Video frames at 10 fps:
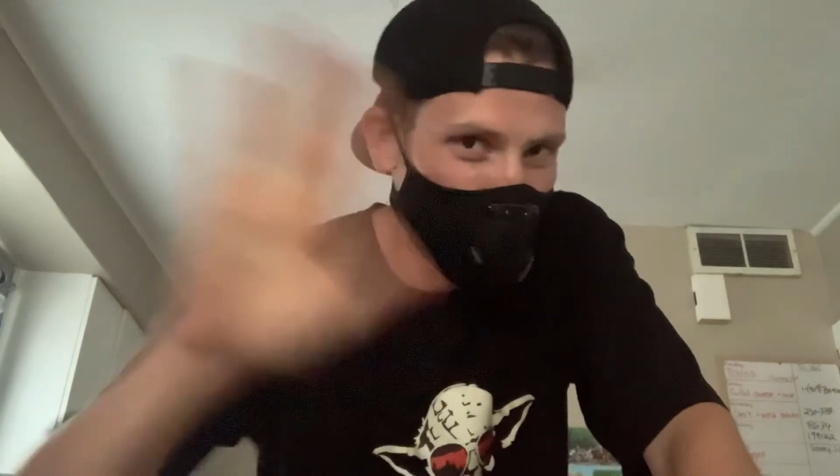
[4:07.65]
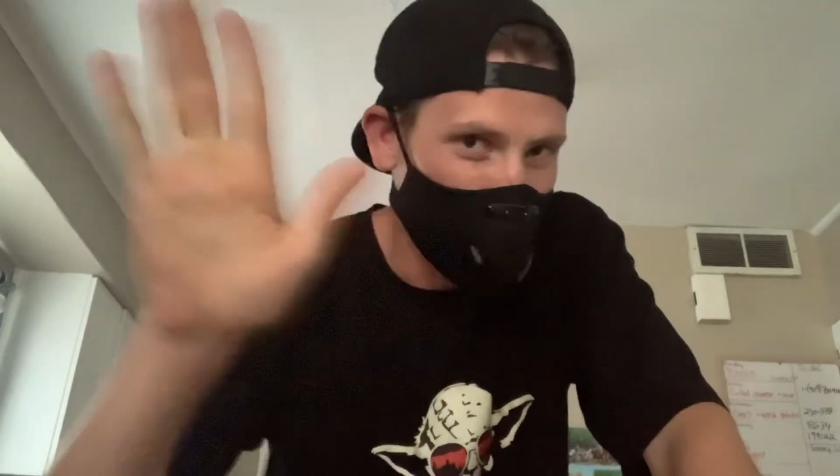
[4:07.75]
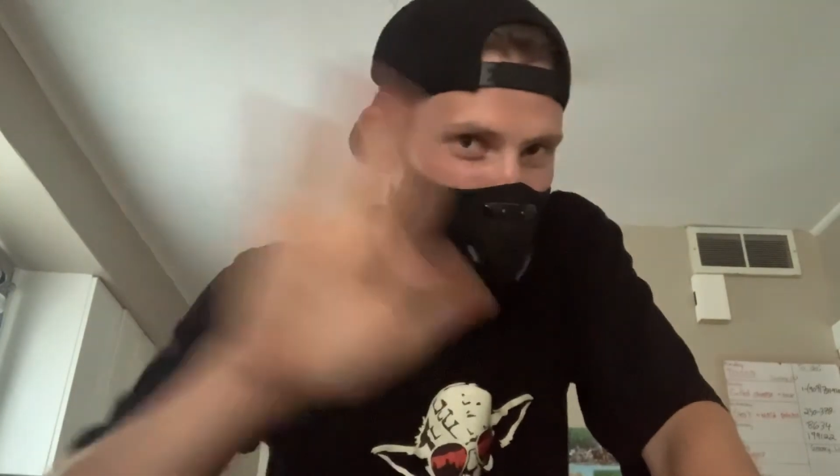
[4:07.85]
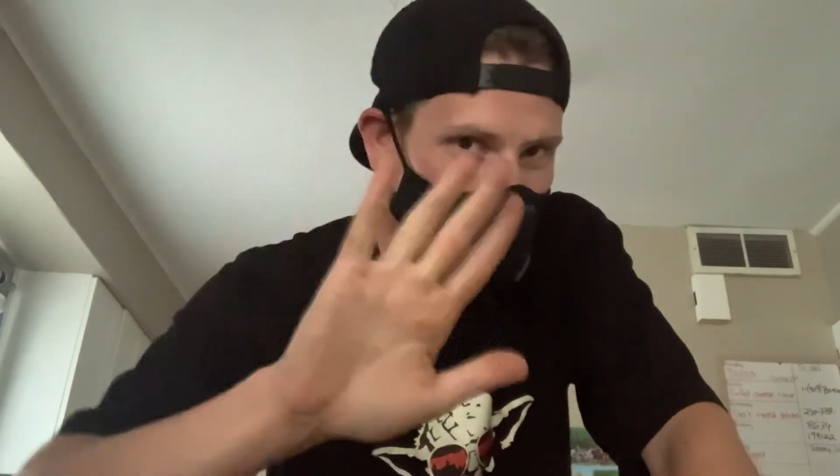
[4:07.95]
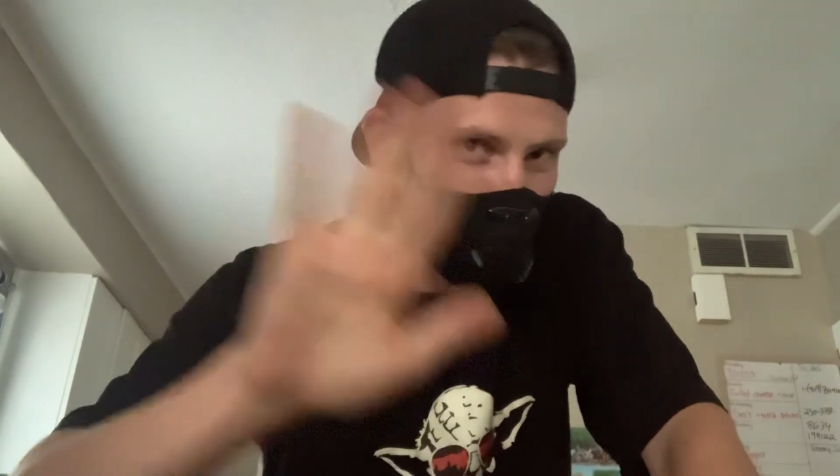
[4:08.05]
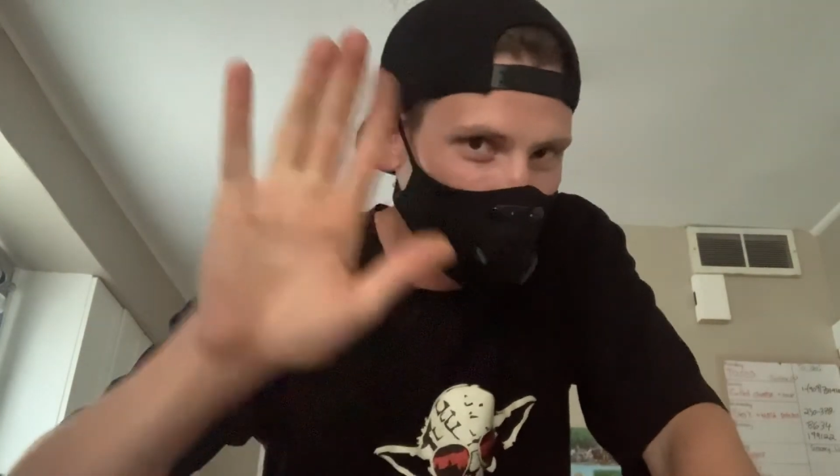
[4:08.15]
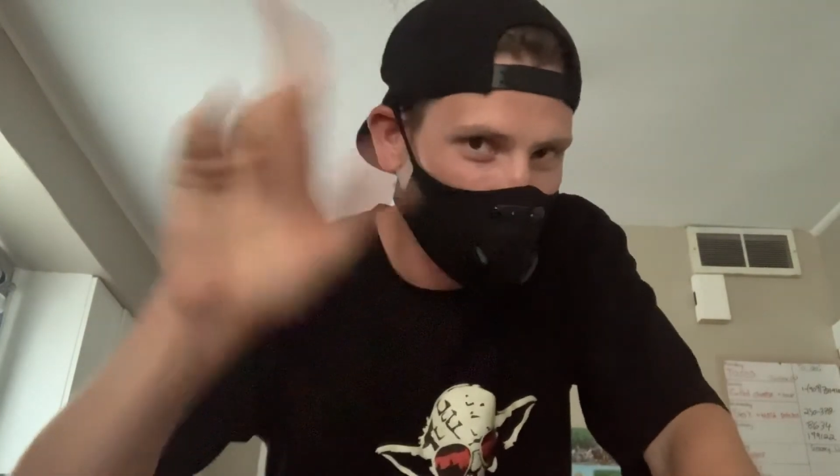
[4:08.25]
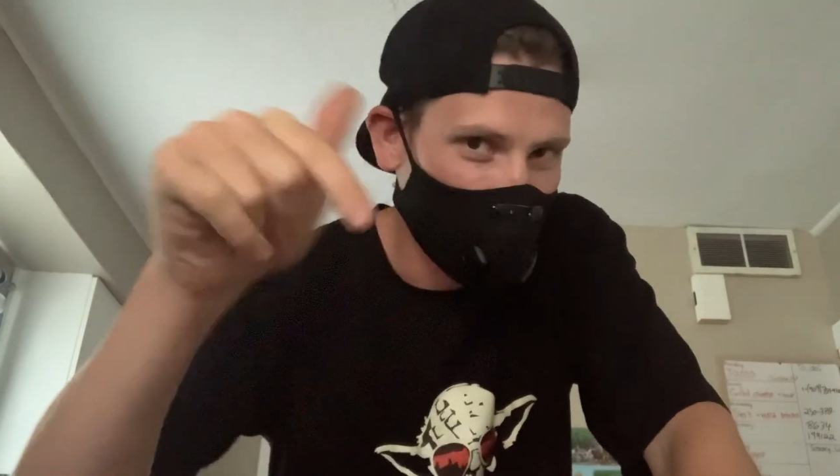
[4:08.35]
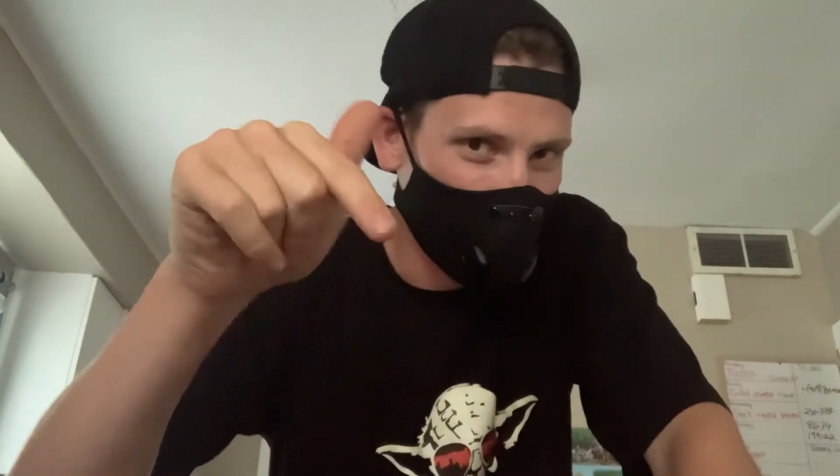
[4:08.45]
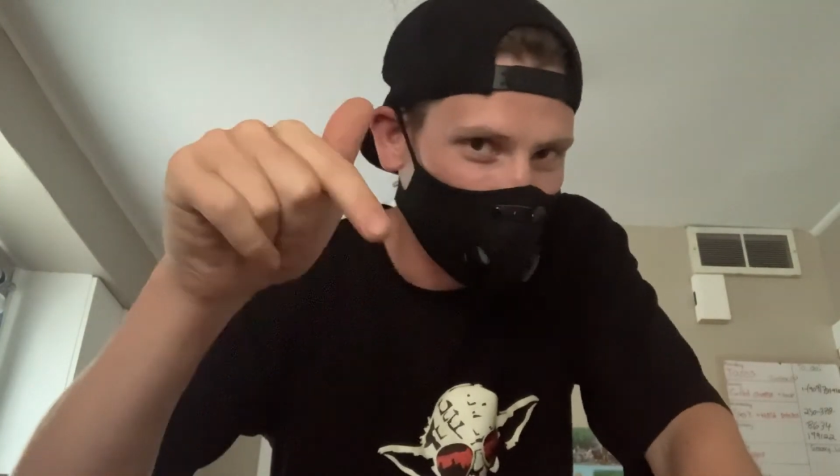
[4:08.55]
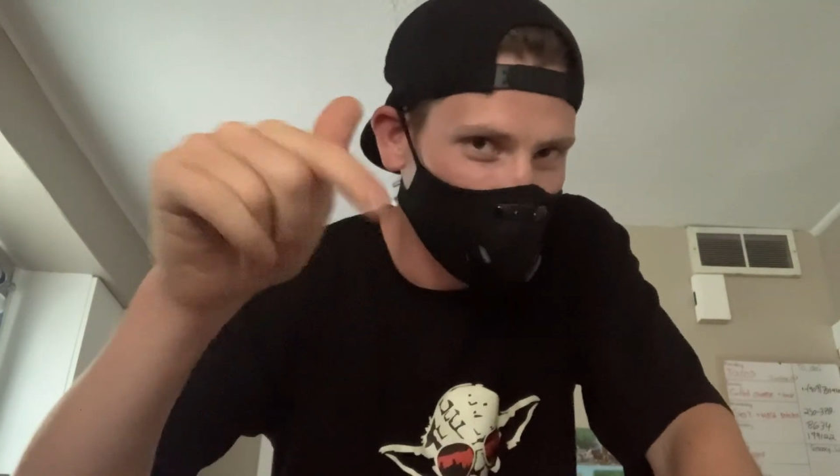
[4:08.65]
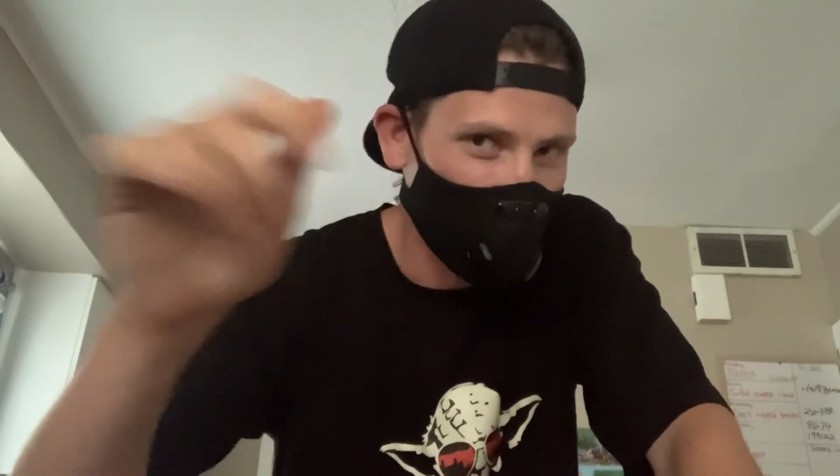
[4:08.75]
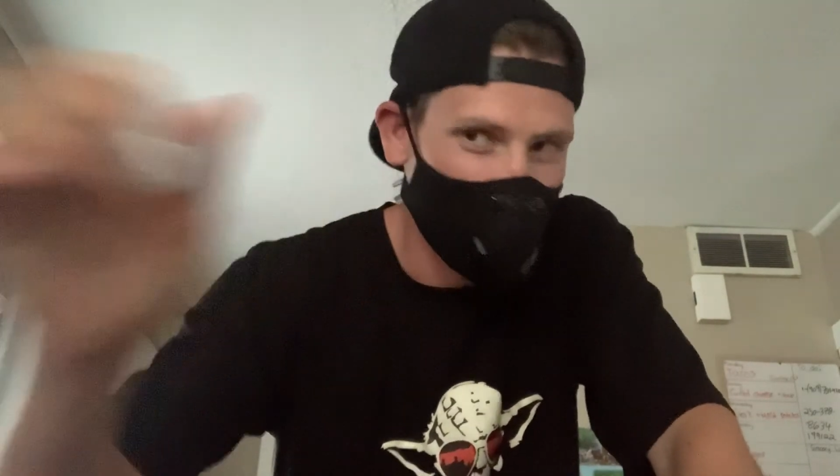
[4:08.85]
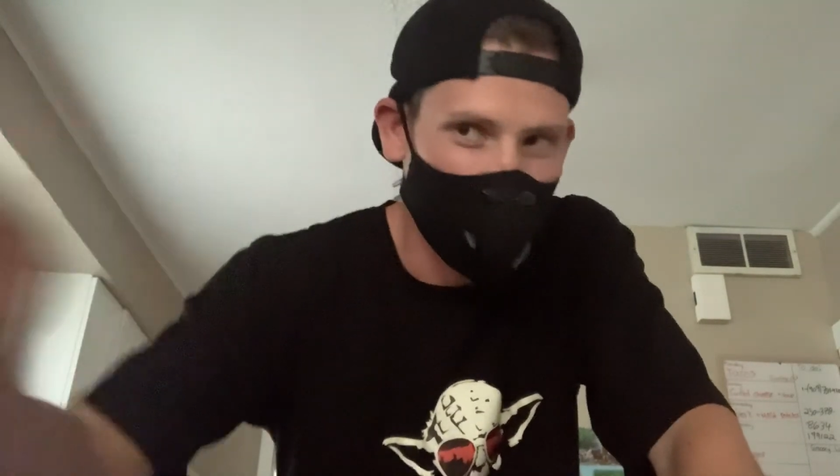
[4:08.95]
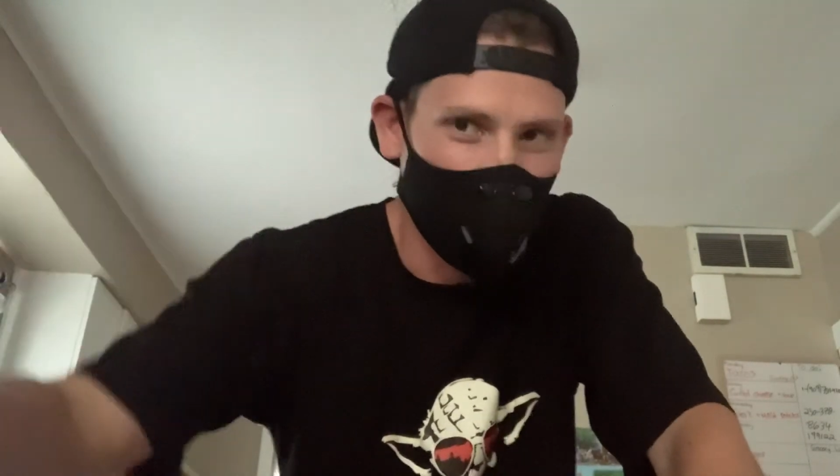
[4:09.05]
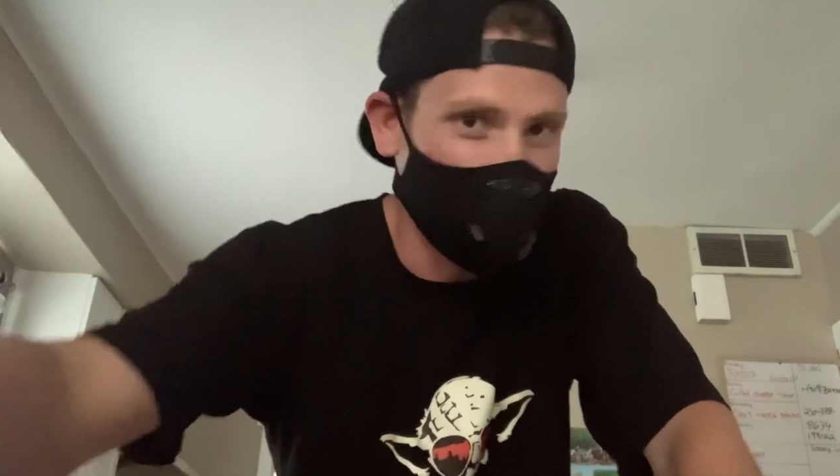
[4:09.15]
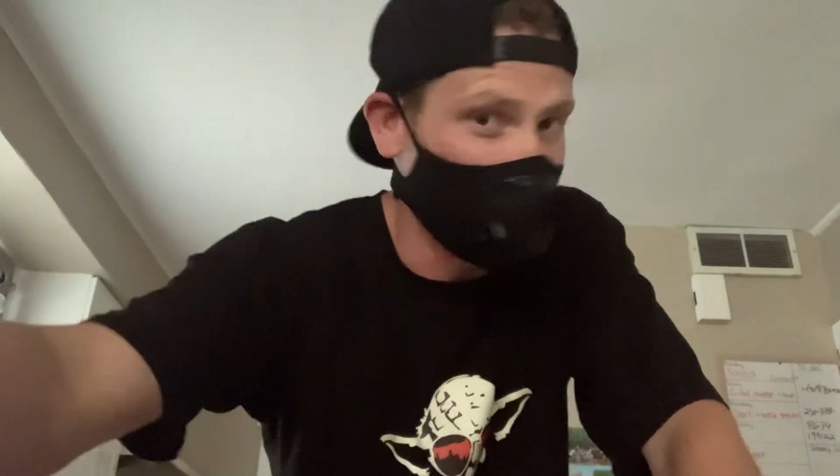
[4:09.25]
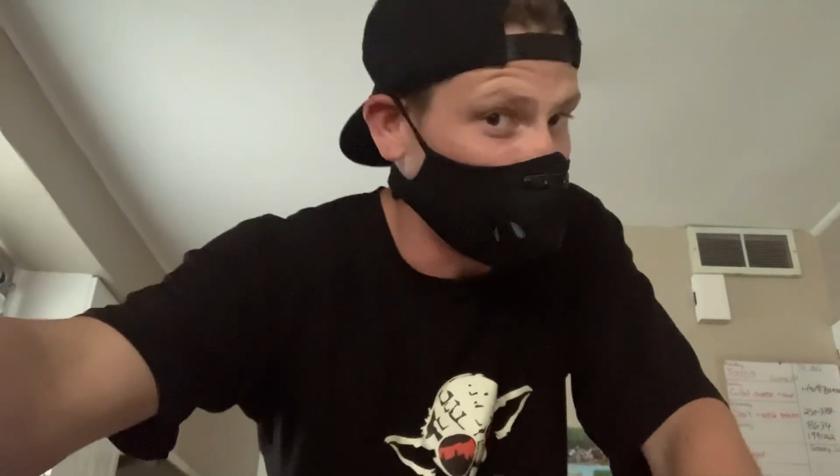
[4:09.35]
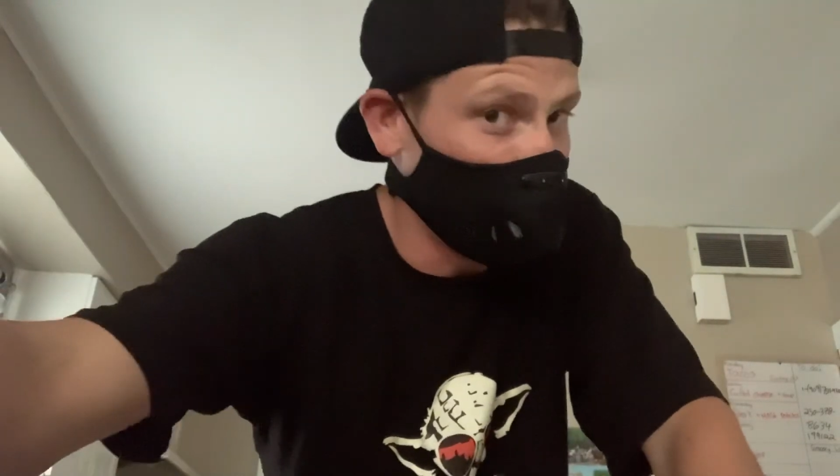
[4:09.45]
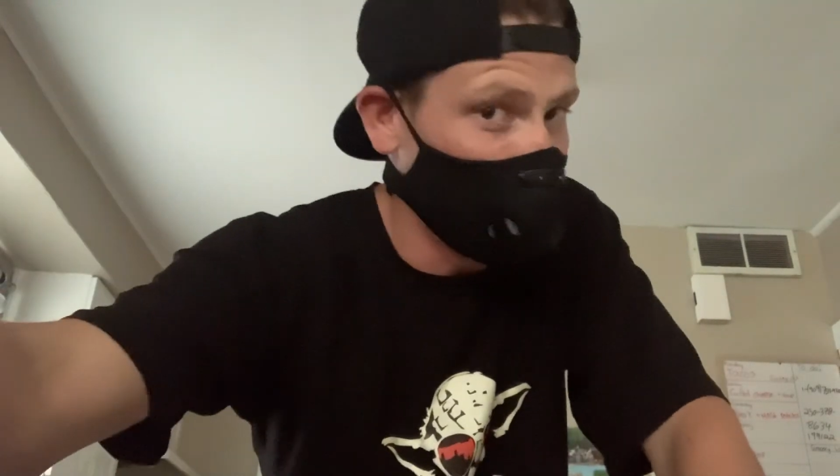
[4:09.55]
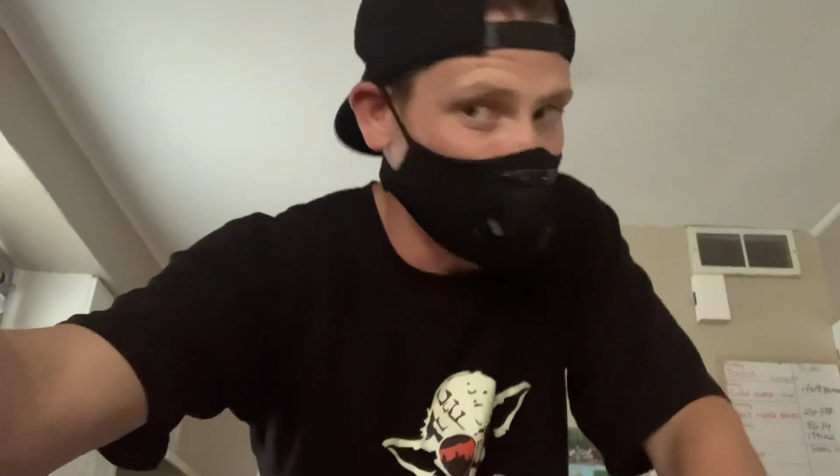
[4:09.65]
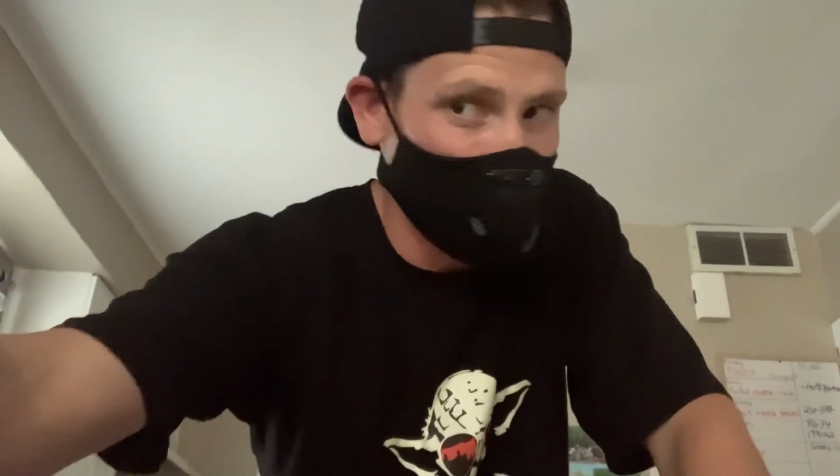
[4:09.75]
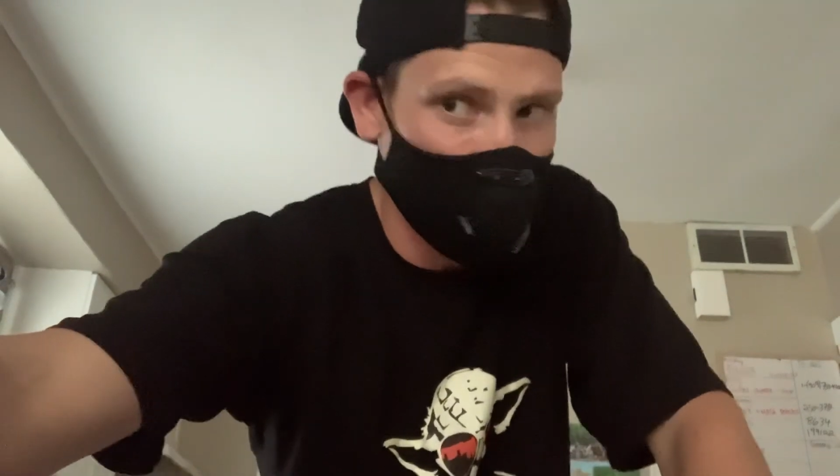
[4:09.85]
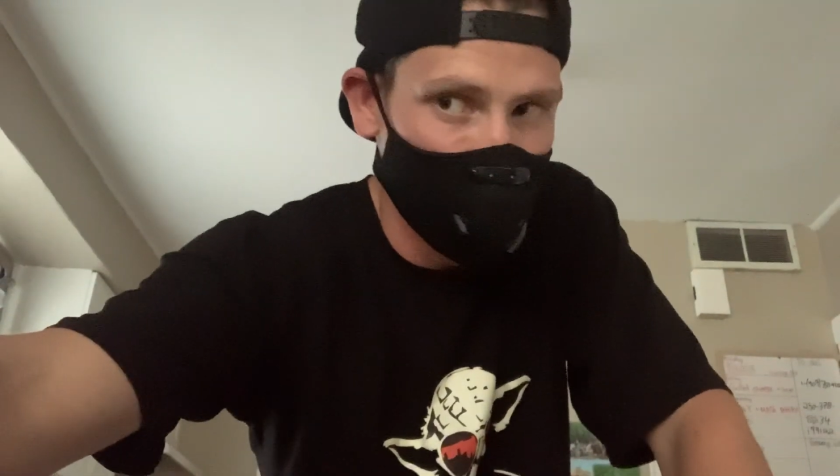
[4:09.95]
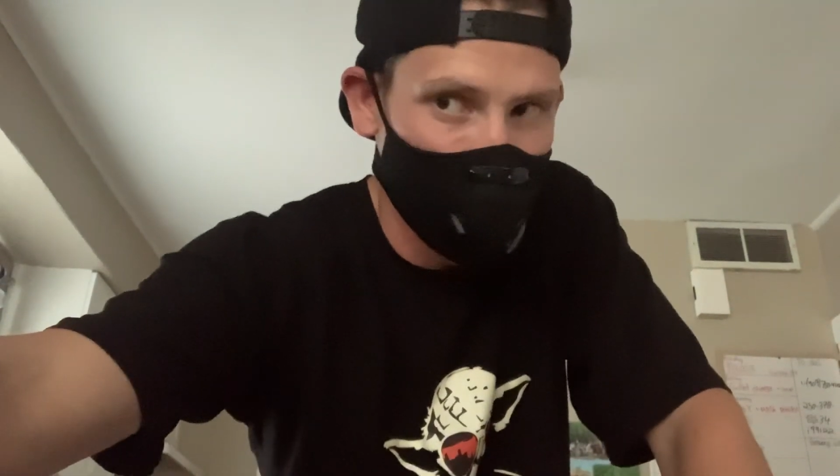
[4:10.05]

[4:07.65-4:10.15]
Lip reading: Bye-bye for now. Ha-ha.